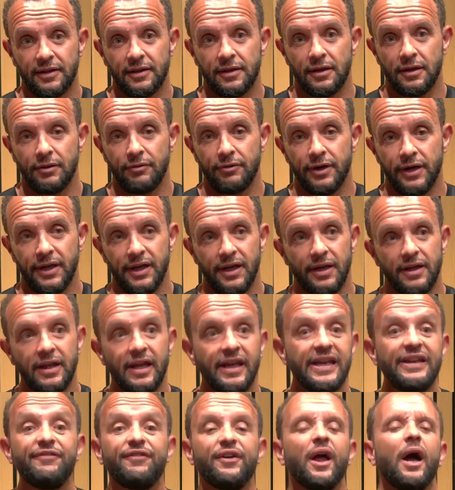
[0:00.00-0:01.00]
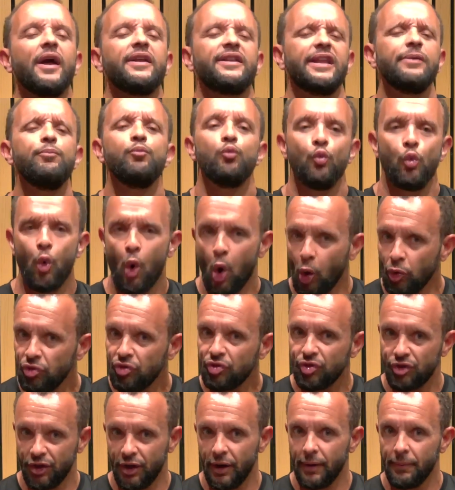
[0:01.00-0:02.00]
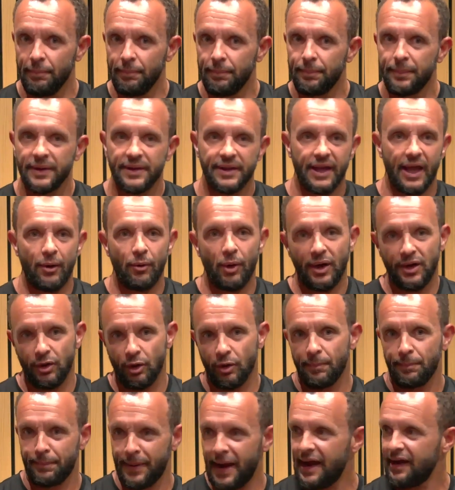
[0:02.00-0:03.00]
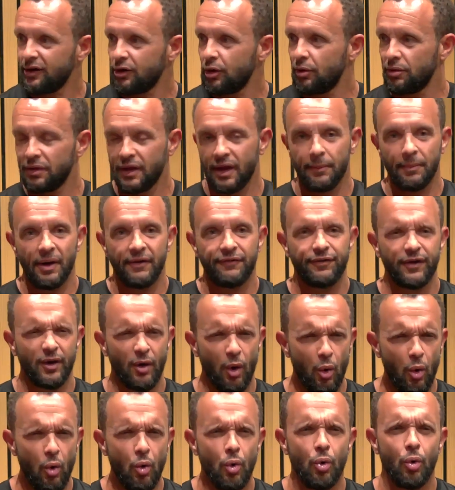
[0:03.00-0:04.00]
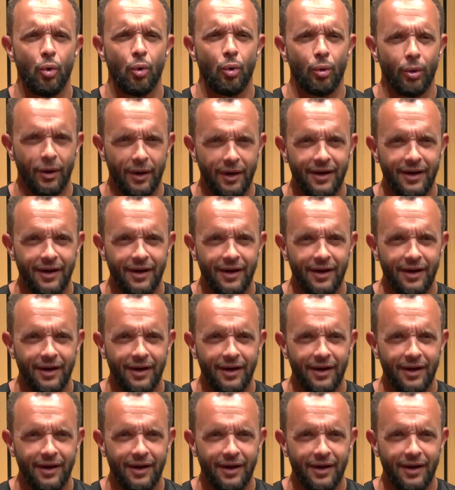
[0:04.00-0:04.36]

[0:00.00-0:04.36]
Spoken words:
career. Even I didn't want them, but now I look back on them, I think, oh,